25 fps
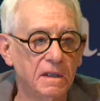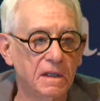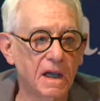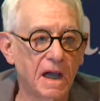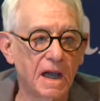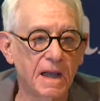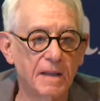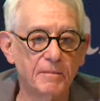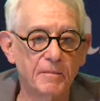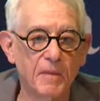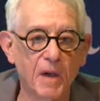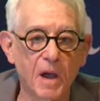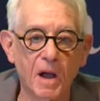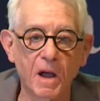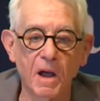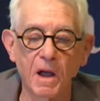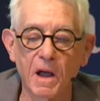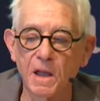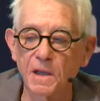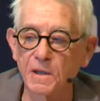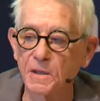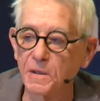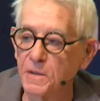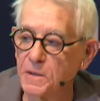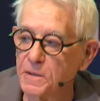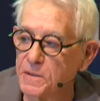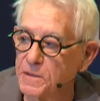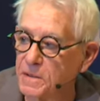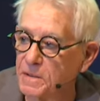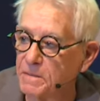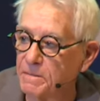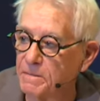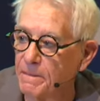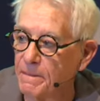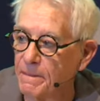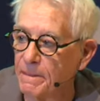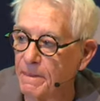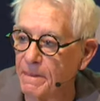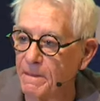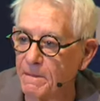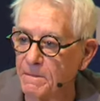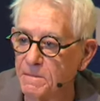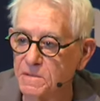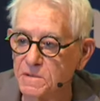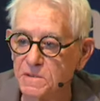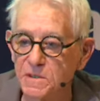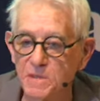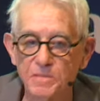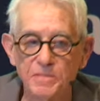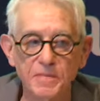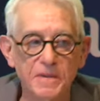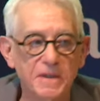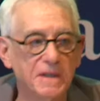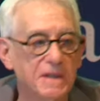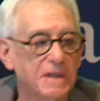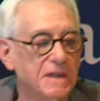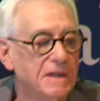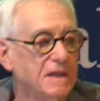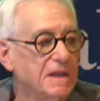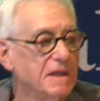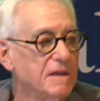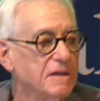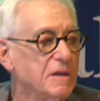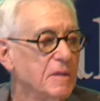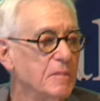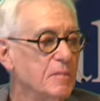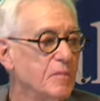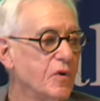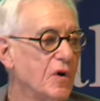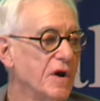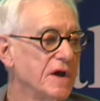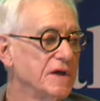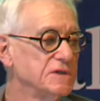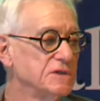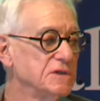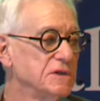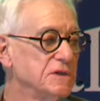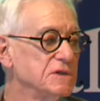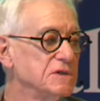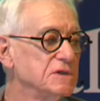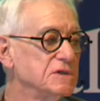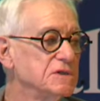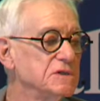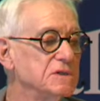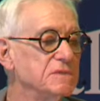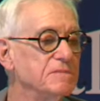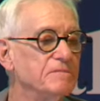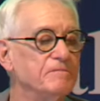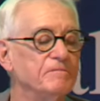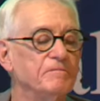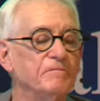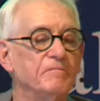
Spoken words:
I'm honored to be in the presence